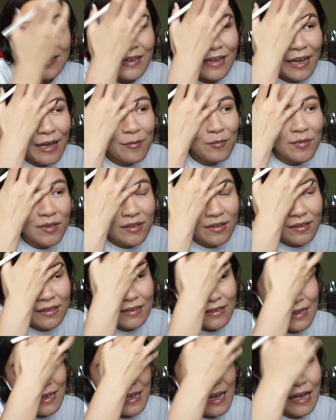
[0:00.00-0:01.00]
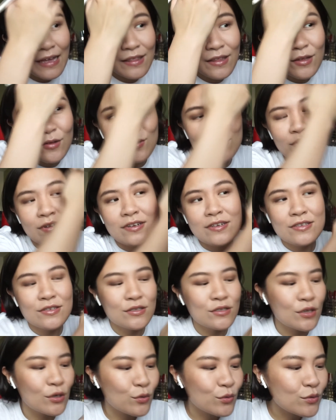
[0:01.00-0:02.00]
I mean, I know there's
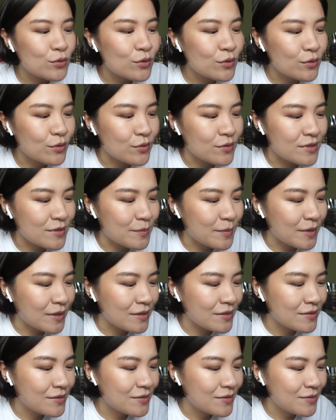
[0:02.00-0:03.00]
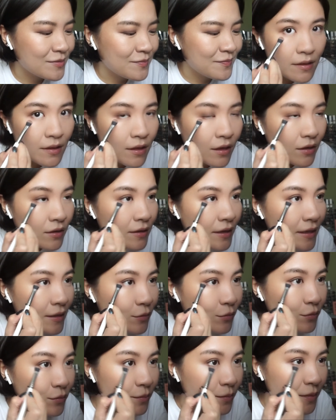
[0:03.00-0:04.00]
no rules, but I thought
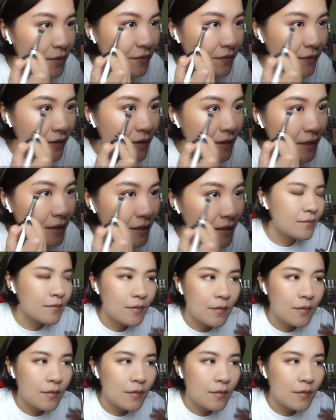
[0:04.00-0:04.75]
that would be funny.